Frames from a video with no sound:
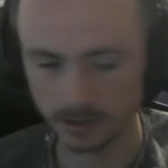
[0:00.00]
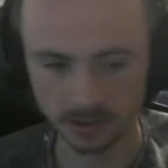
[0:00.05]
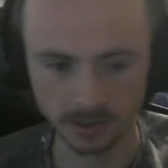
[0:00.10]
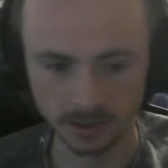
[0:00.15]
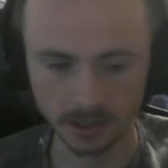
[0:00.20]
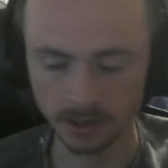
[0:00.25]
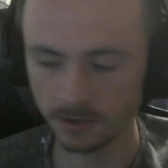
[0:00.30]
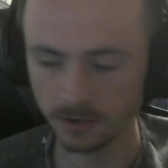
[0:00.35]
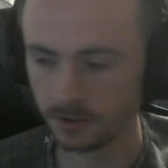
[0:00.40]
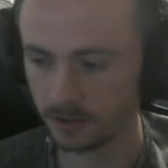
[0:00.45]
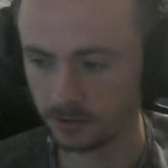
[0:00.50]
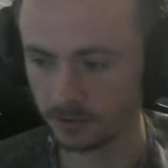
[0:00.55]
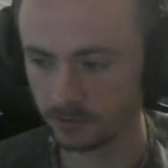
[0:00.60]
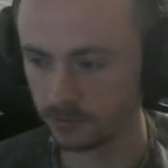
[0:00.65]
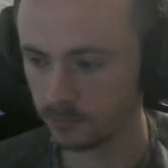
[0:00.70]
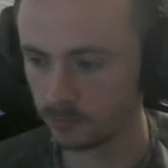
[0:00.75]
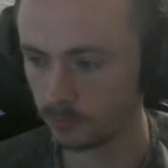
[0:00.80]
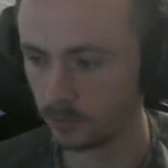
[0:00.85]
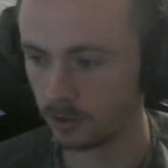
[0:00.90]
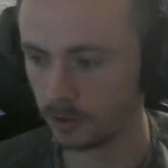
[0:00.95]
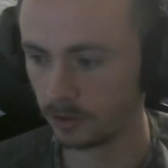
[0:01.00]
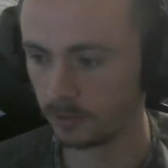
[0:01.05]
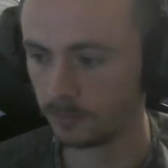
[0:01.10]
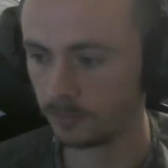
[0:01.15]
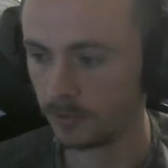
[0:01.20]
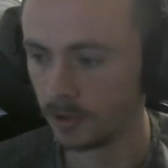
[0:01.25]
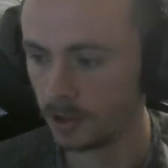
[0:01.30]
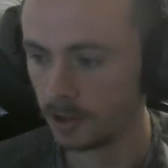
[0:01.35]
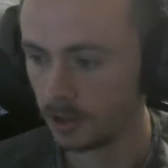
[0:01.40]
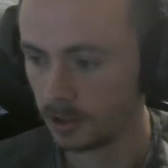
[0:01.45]
None of this will
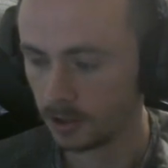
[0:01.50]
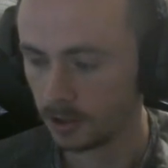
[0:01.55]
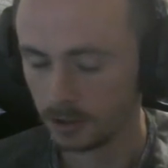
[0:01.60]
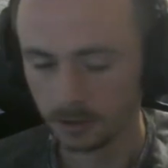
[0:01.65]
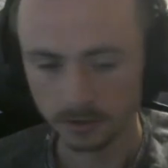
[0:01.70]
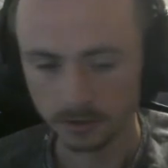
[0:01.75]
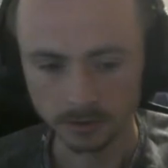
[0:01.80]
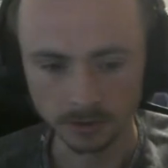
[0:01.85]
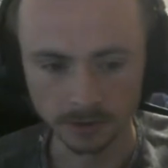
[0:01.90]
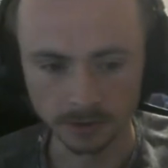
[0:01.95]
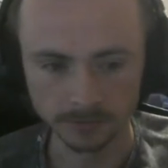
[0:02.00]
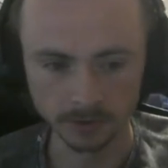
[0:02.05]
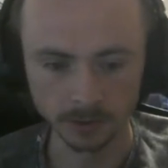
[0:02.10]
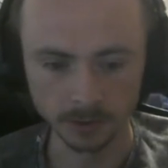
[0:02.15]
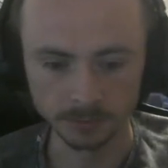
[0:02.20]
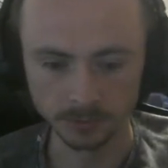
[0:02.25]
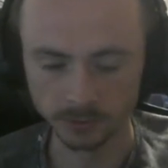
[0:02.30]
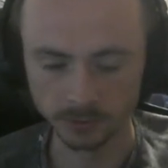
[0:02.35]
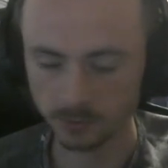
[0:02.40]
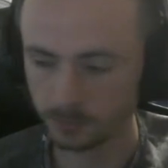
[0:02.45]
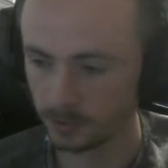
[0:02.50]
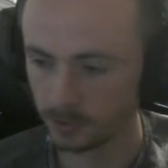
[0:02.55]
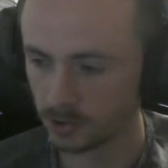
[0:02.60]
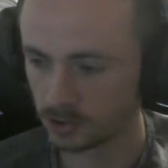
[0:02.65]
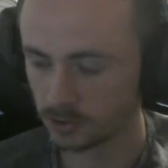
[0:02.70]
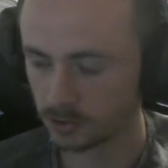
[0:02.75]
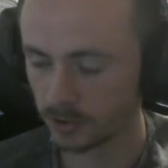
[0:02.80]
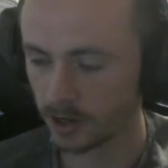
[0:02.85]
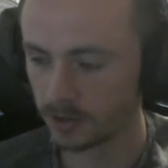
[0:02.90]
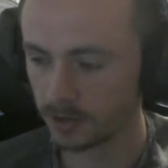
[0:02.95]
level up your
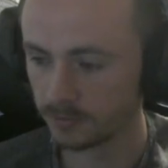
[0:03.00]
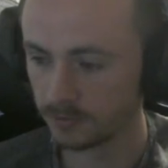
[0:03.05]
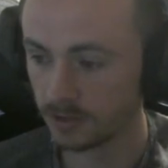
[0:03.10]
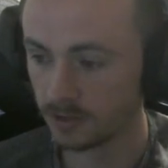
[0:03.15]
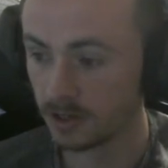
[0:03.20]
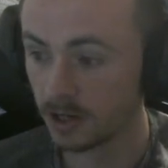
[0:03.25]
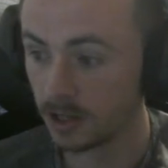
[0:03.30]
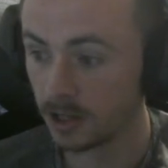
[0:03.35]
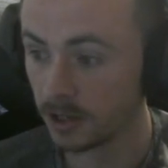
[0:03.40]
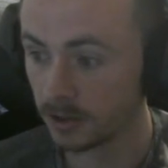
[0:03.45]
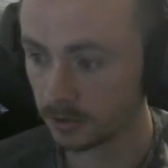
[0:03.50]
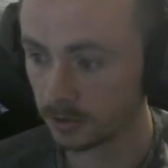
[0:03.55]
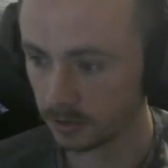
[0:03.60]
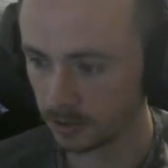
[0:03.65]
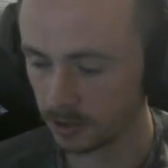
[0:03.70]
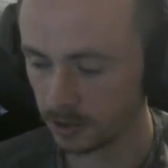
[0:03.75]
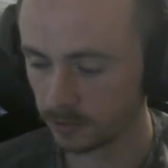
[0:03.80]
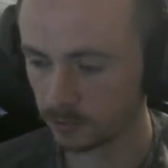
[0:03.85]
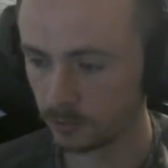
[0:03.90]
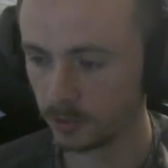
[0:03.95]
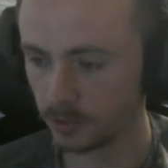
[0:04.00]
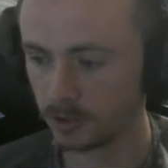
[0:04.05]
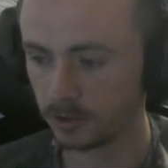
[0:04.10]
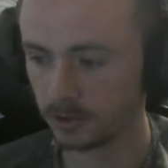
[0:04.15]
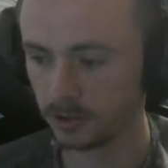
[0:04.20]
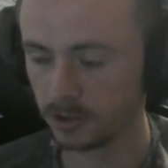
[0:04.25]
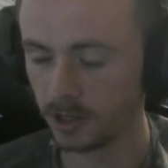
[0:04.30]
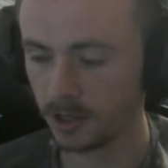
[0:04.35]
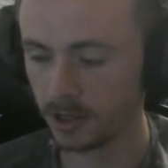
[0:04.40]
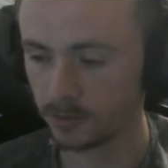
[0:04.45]
Speechcraft nearly as
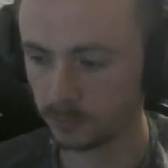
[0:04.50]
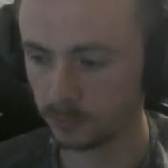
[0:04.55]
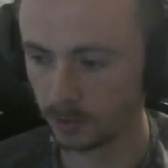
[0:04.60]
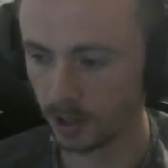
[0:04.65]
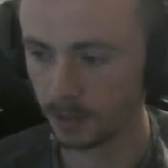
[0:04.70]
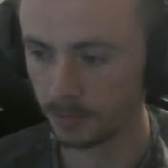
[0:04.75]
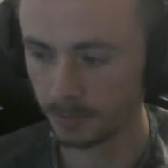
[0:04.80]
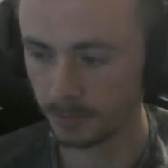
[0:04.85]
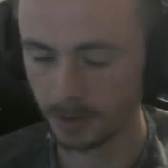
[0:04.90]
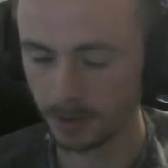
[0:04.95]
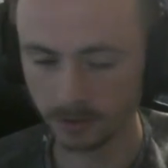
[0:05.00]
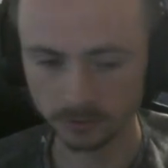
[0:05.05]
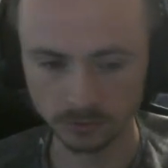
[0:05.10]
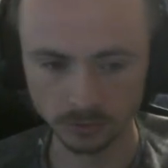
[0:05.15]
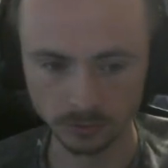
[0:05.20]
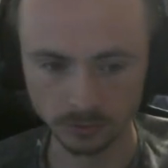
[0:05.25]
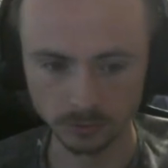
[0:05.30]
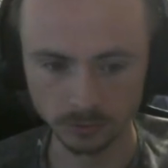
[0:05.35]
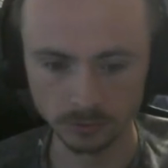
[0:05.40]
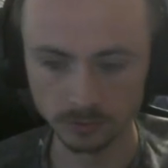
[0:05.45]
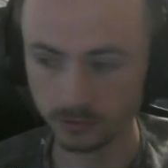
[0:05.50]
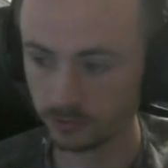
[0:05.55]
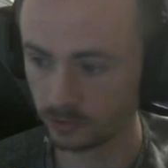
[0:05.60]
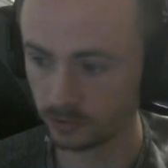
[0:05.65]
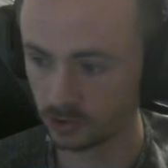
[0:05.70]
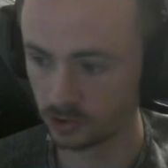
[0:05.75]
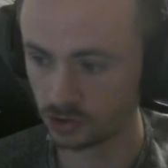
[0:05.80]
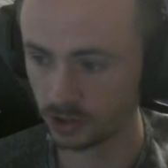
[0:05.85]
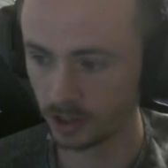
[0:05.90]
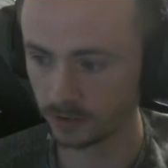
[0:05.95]
quickly as what I'm about to
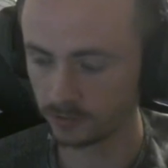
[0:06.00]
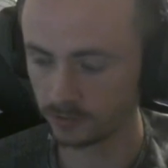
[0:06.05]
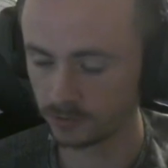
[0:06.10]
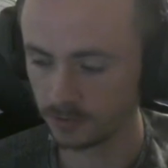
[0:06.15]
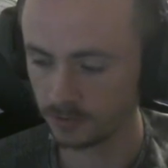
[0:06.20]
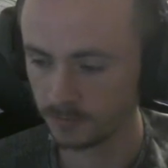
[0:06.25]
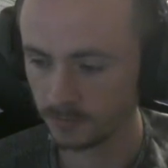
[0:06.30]
suggest.